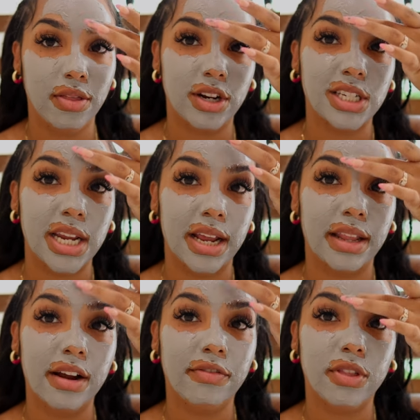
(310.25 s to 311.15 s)
They're staying
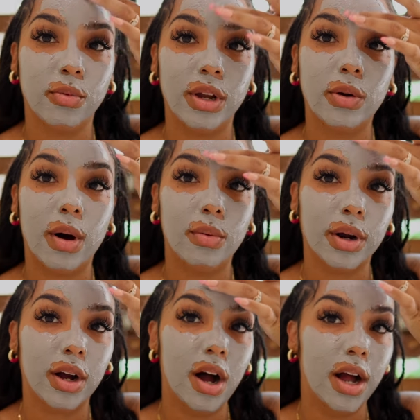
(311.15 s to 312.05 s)
there for the week while we're
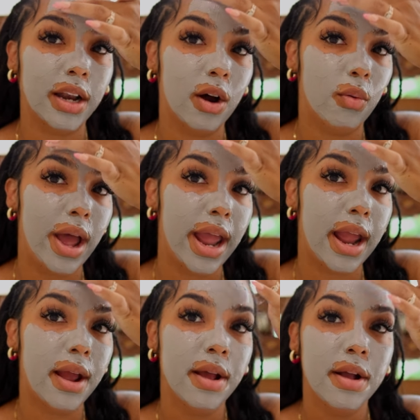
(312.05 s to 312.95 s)
gone away.